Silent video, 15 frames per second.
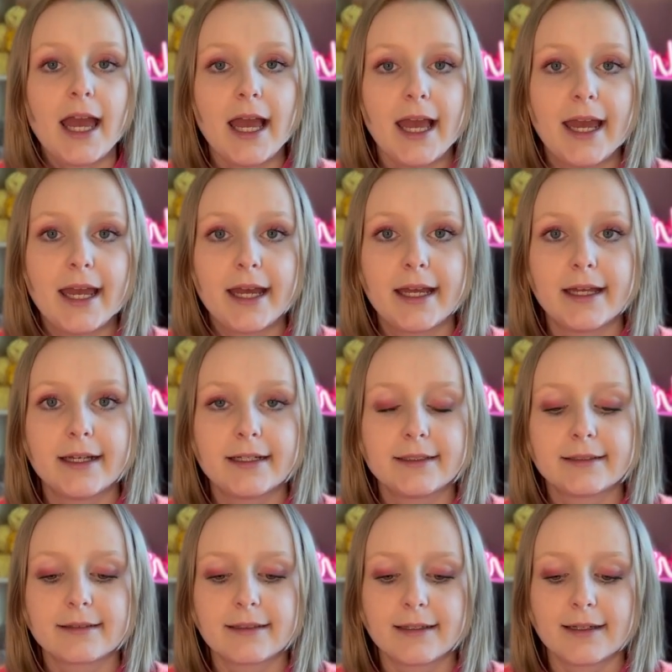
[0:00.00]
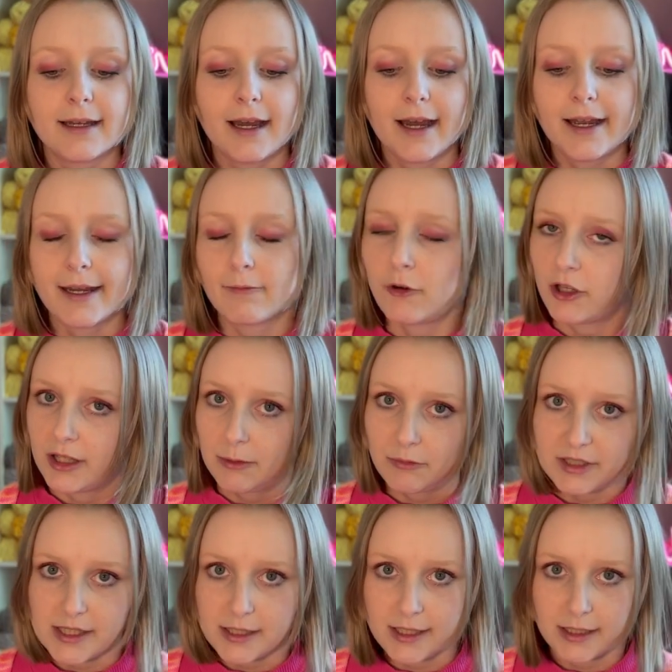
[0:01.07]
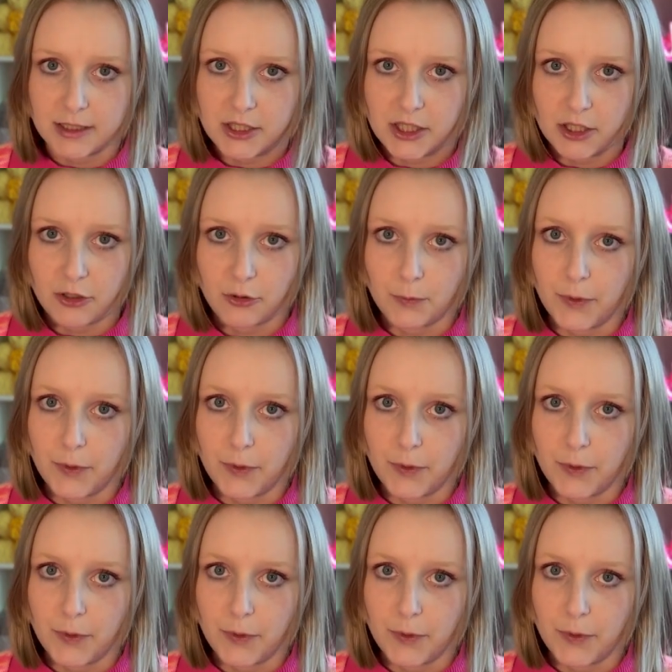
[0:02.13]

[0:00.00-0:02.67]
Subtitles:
and I am only presenting two,